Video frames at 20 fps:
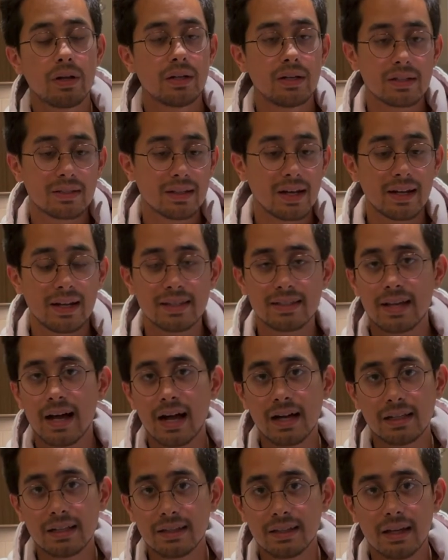and it's not
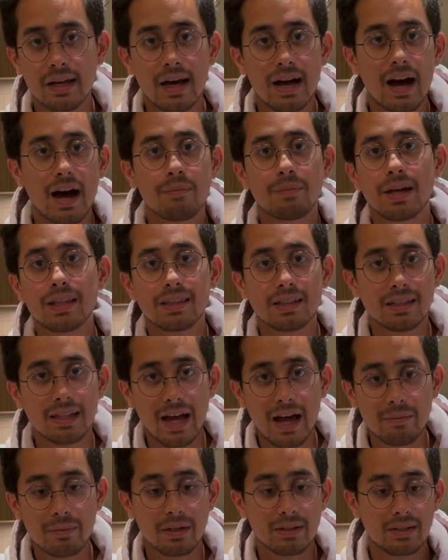exactly, I'm not the
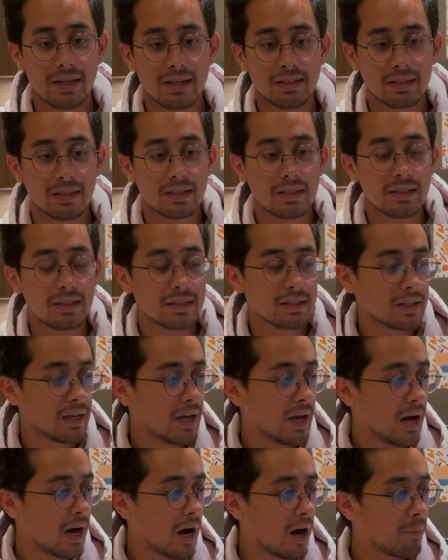lab that tested these.
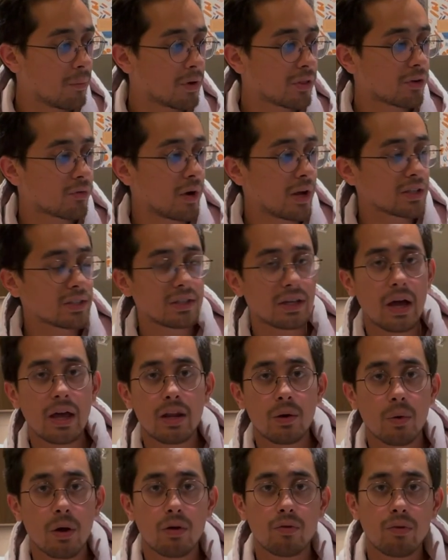But the rest
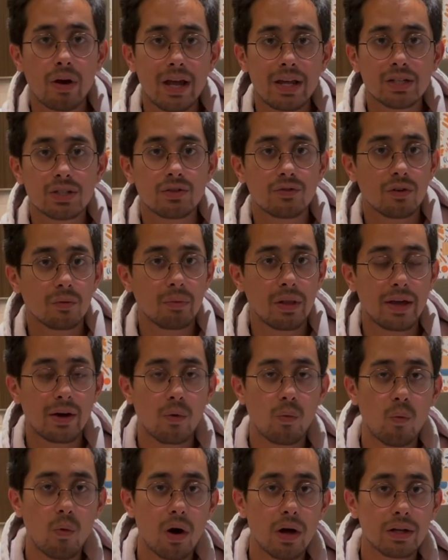anywhere ranged from like
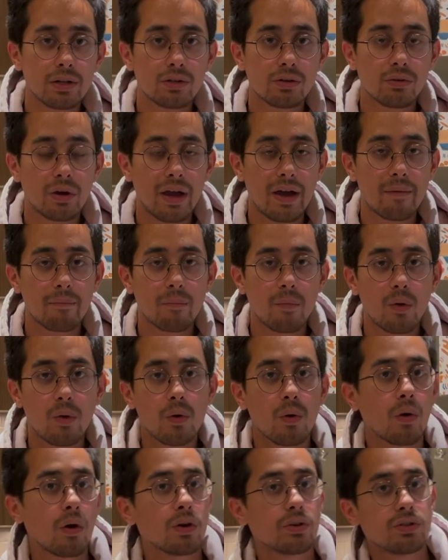1 gram
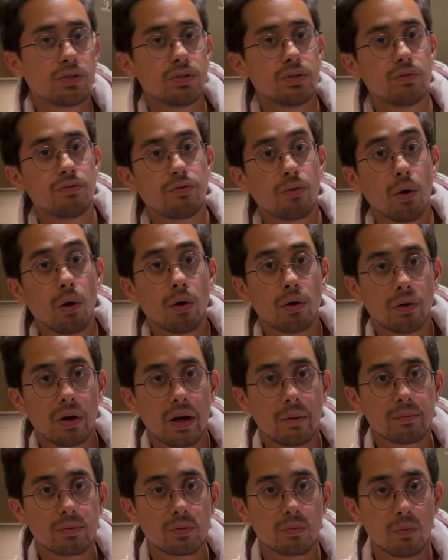more to 4
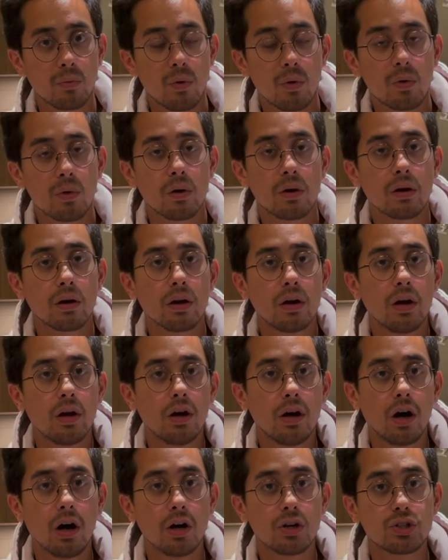grams more
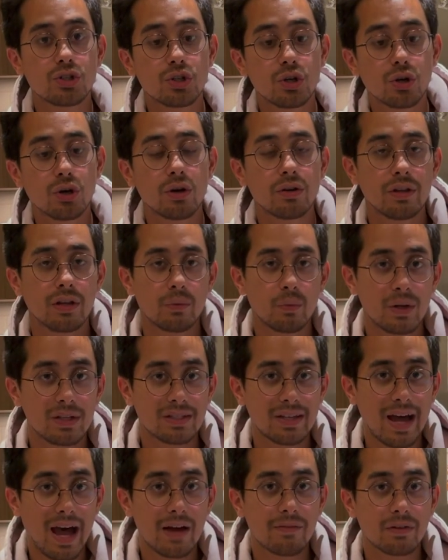sugar than
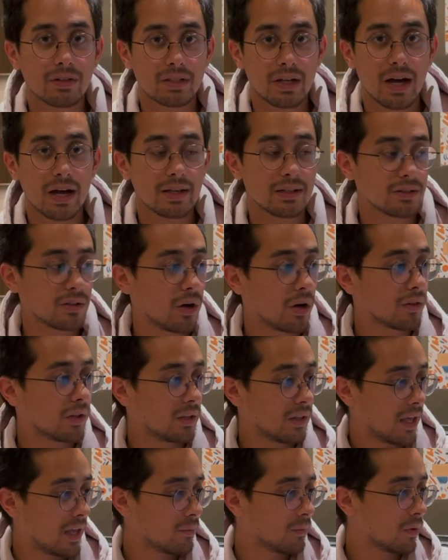what's advertised on the
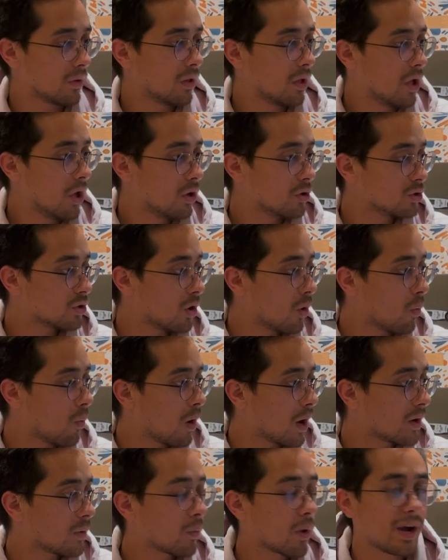label. So
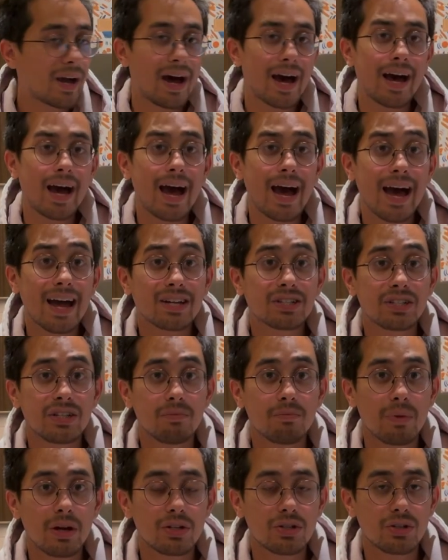one where I actually
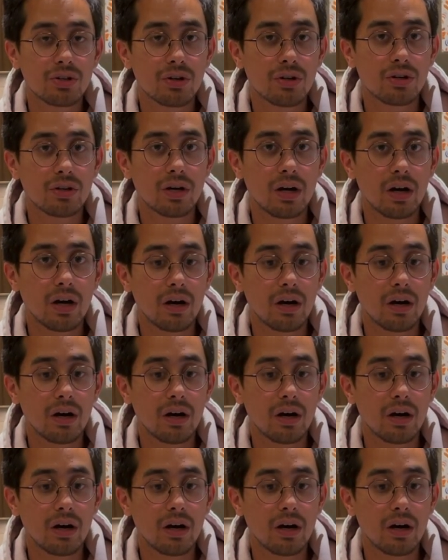measured